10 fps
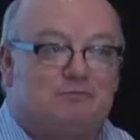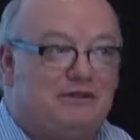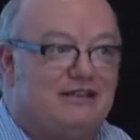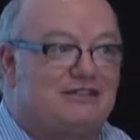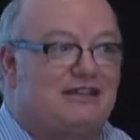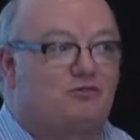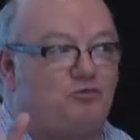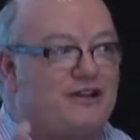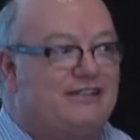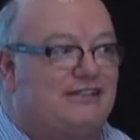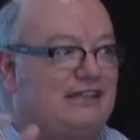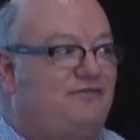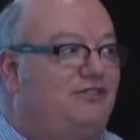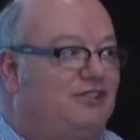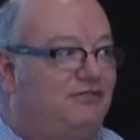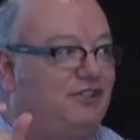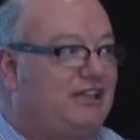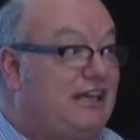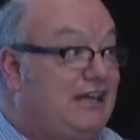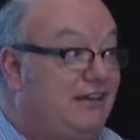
piece has one-seventh of the key.